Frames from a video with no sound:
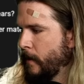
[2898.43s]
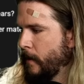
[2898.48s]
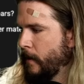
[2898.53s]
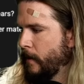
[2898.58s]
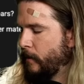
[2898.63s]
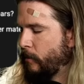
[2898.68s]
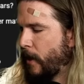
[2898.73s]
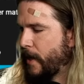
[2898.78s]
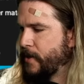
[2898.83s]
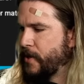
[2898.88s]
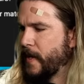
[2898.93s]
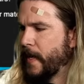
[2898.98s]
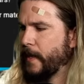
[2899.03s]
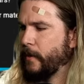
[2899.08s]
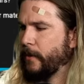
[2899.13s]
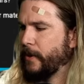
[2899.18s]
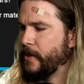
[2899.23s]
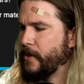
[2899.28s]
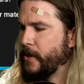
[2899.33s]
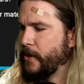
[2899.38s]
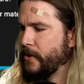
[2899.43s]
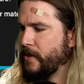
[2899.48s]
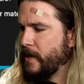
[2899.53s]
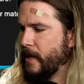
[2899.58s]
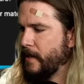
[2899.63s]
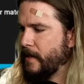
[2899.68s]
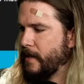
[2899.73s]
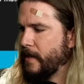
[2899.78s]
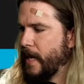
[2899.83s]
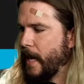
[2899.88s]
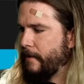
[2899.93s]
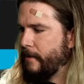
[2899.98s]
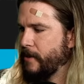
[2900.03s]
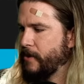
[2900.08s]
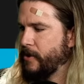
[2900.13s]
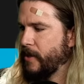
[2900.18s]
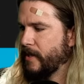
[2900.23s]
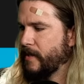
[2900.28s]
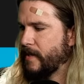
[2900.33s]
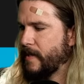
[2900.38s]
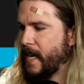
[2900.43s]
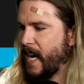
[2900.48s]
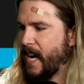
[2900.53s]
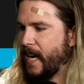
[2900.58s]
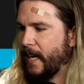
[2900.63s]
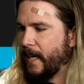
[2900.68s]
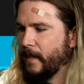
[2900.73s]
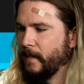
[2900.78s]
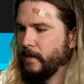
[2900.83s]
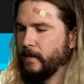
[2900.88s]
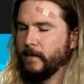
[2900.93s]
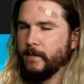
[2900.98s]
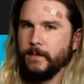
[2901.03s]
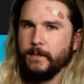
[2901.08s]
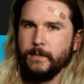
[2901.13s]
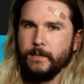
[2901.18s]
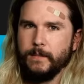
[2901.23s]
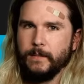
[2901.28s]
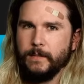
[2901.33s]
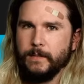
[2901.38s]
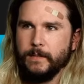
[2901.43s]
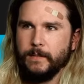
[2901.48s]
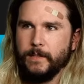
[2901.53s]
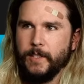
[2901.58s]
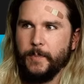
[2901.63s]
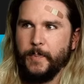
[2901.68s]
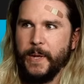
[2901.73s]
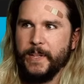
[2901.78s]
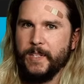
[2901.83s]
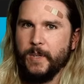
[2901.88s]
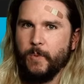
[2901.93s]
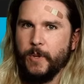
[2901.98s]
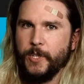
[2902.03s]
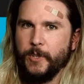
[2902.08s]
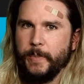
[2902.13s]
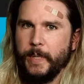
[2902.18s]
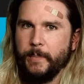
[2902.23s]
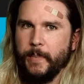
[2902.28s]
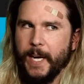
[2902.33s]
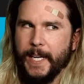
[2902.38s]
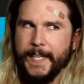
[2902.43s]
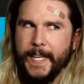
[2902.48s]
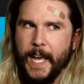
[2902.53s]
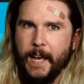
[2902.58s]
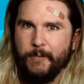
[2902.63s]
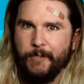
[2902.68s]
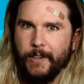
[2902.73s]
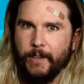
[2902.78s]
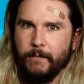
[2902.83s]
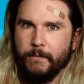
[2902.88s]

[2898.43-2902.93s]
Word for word: Right, your neck with the two said, Did Kevin just die? Depends on what you mean by Kevin.